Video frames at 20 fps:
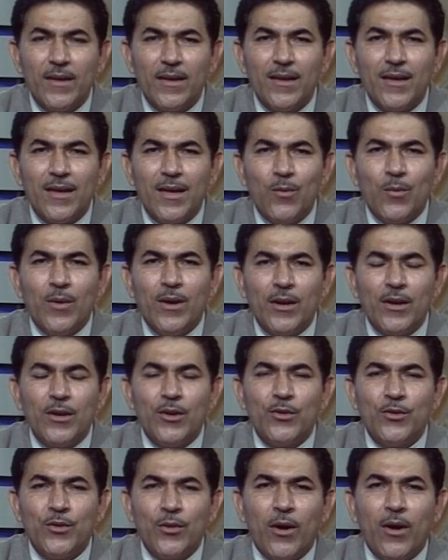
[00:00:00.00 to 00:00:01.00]
even
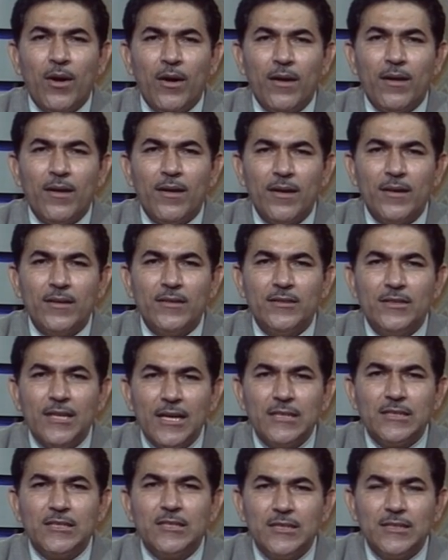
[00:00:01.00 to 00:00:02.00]
your
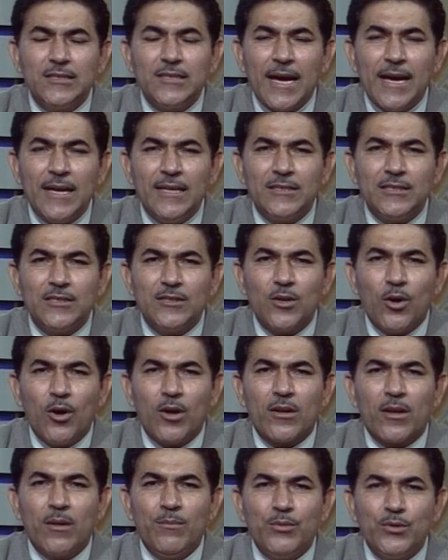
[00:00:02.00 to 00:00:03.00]
these designs or
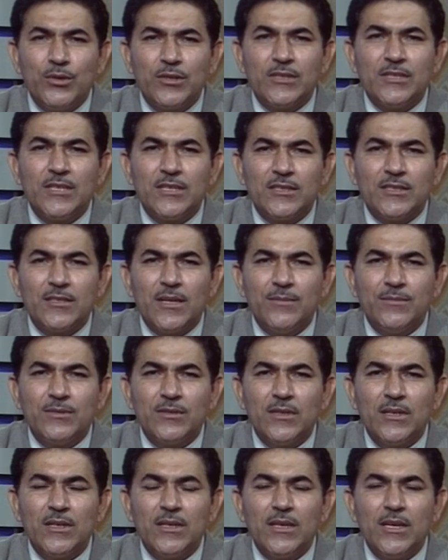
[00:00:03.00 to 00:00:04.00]
computer
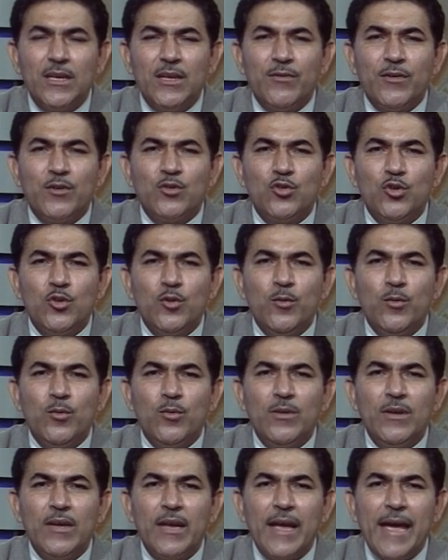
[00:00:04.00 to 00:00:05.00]
systems even to
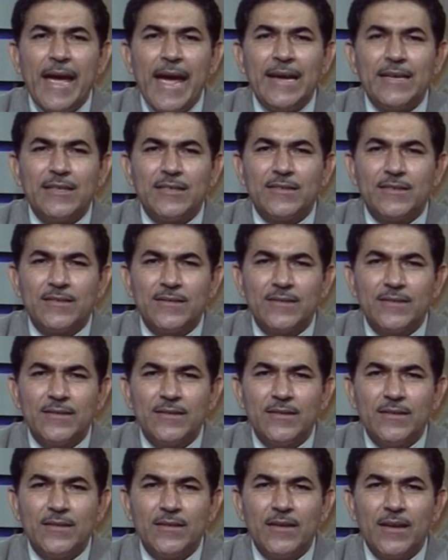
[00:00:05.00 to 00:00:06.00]
act
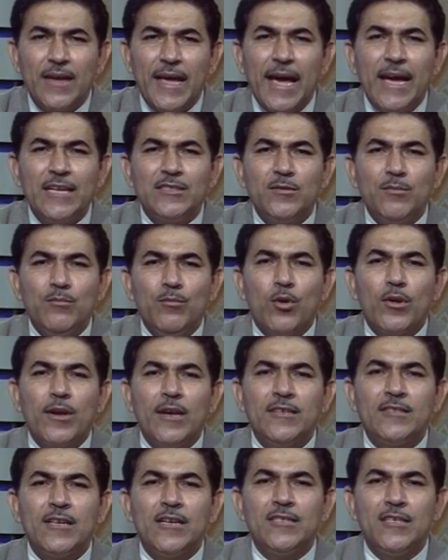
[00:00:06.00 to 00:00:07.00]
as more
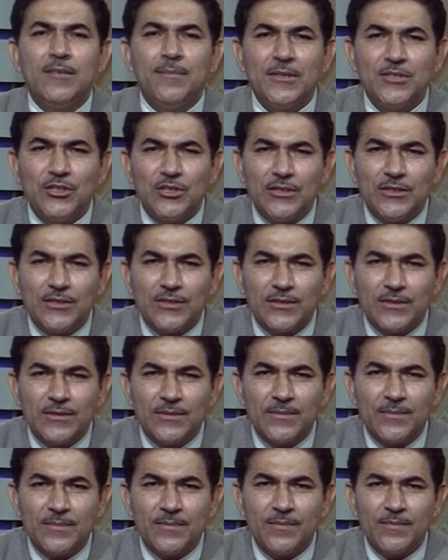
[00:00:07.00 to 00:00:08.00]
intelligent machines.
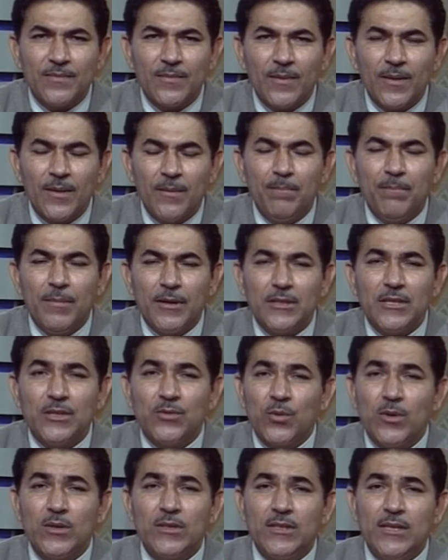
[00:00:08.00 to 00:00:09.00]
But it
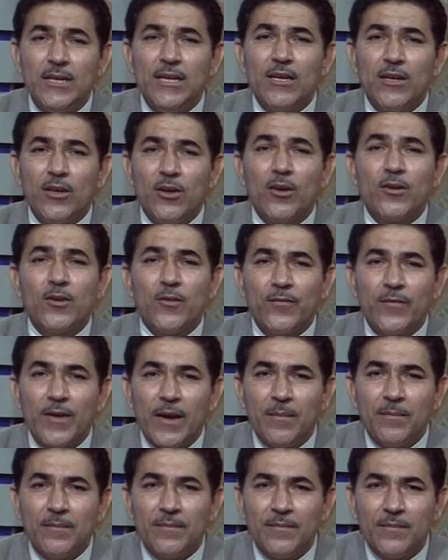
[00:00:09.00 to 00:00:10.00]
will take a lot of
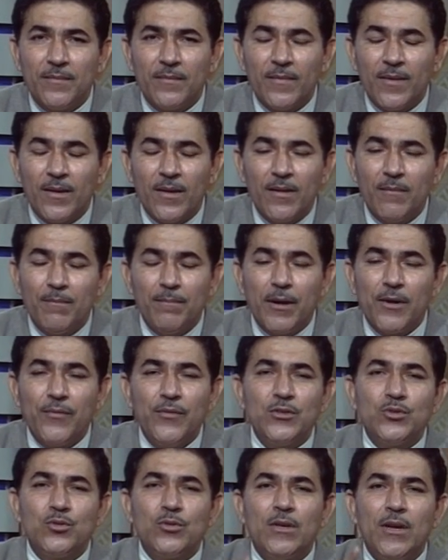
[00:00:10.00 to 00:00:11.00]
time. But
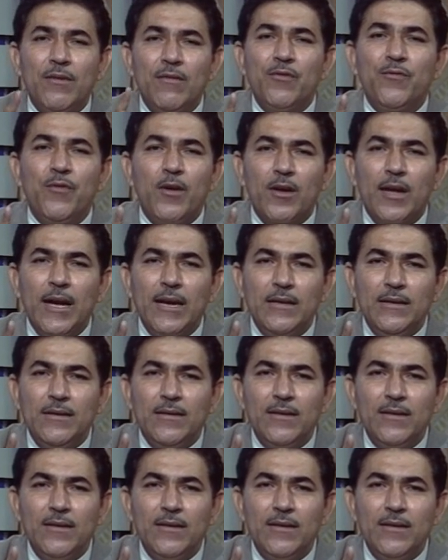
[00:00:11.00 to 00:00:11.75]
we should never forget,